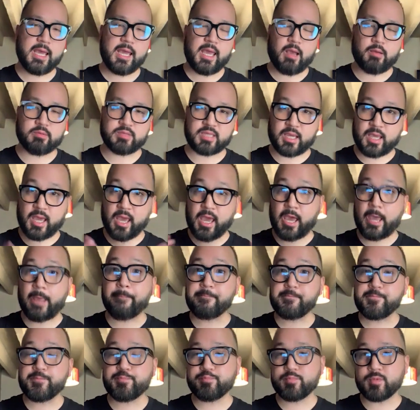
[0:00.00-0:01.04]
I was like, hey,
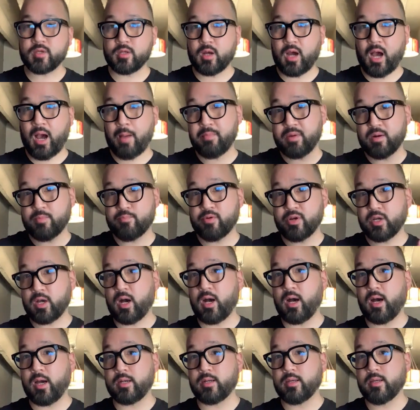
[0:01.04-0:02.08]
you know, I'm going to bring
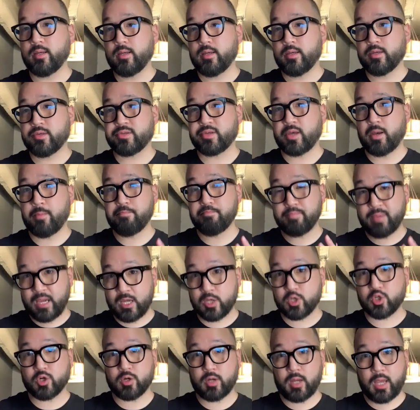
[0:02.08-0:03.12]
on some
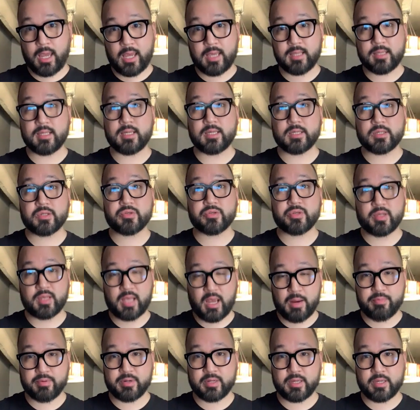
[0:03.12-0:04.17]
major A-list
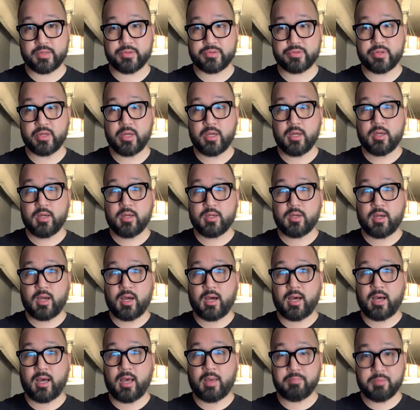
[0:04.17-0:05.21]
celebrities
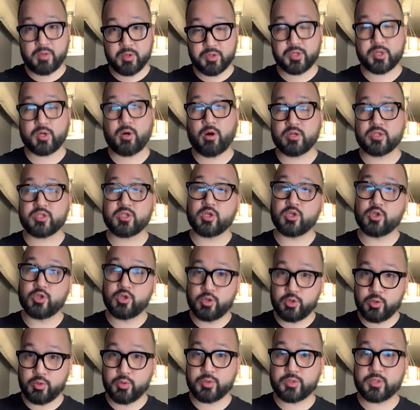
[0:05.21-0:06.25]
uh, and music artists to
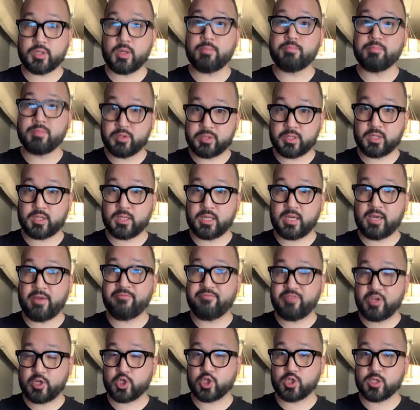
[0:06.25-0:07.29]
use Musical.ly
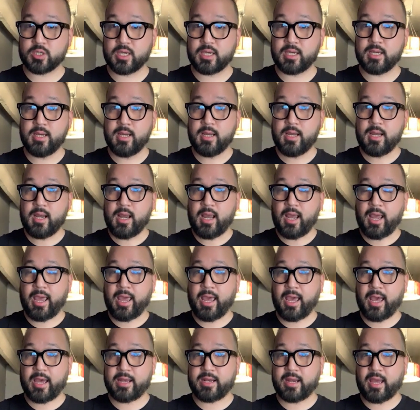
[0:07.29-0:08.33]
officially.
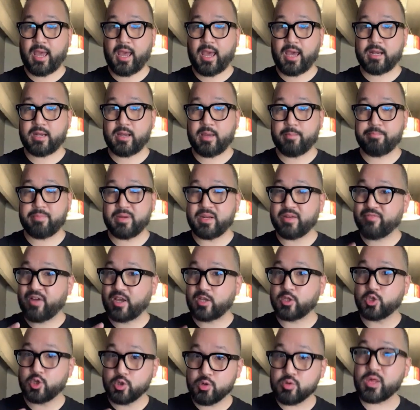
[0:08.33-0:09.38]
And, and but if I
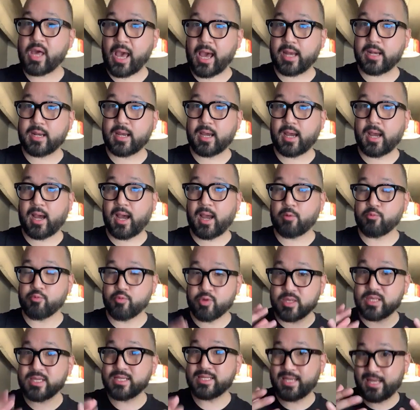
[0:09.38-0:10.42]
do that, I
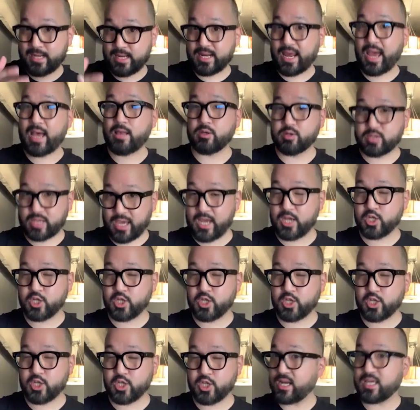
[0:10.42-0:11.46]
really need an
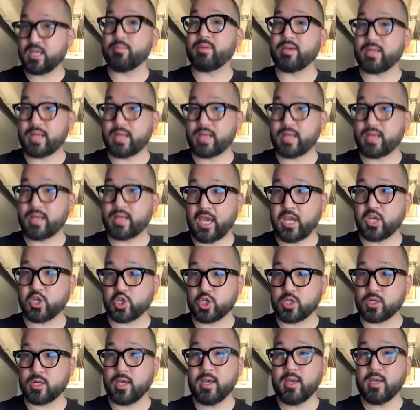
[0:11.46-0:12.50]
allocation. You got to give me an
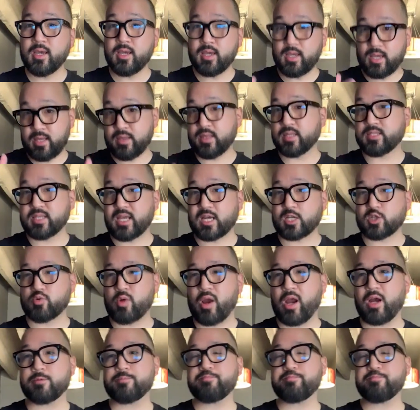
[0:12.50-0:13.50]
allocation in this next round.